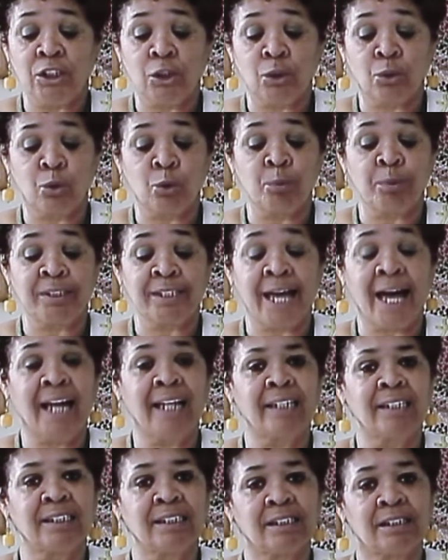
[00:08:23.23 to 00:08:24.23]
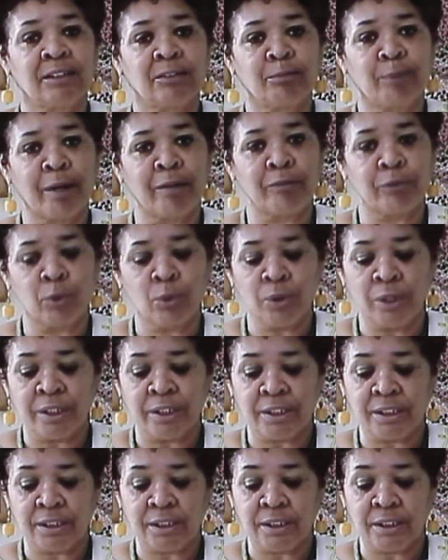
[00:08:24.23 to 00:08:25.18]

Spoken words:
the group silencing of my voice